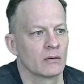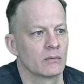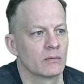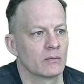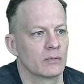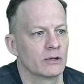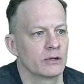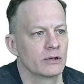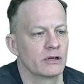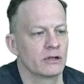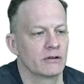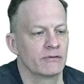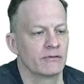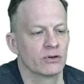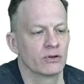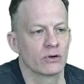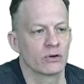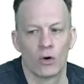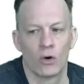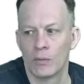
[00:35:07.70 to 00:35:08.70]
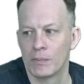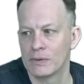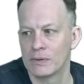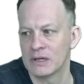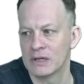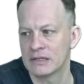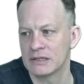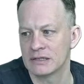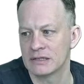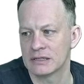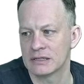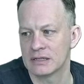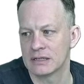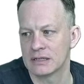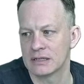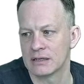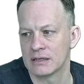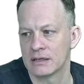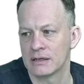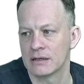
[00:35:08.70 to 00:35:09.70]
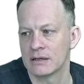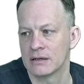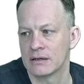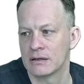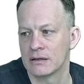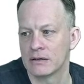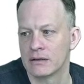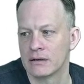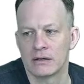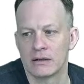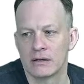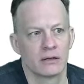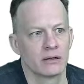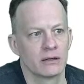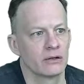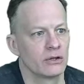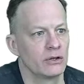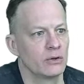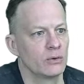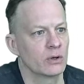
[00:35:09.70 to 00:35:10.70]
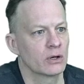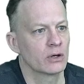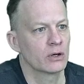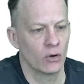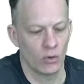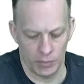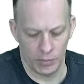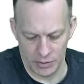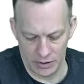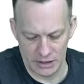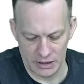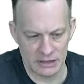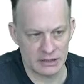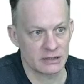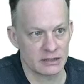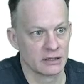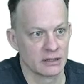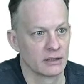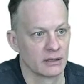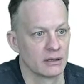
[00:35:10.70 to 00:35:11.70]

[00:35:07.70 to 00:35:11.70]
But if you're hopeless, you are hopeless